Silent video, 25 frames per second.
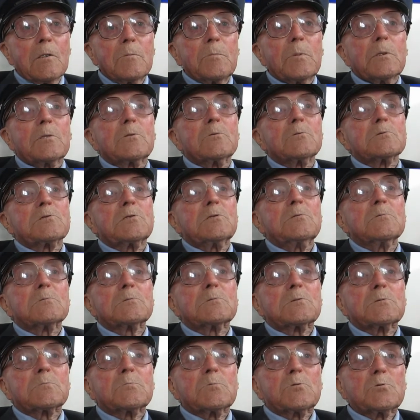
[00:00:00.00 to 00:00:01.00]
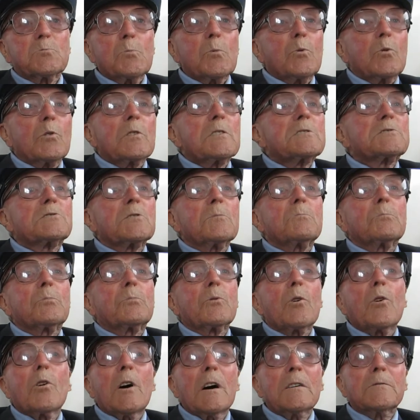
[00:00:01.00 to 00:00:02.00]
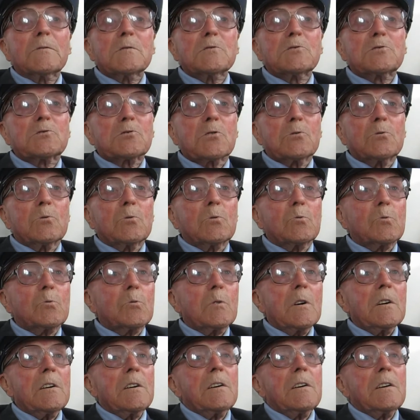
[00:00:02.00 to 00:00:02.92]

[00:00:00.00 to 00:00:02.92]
because it was more or less a private school.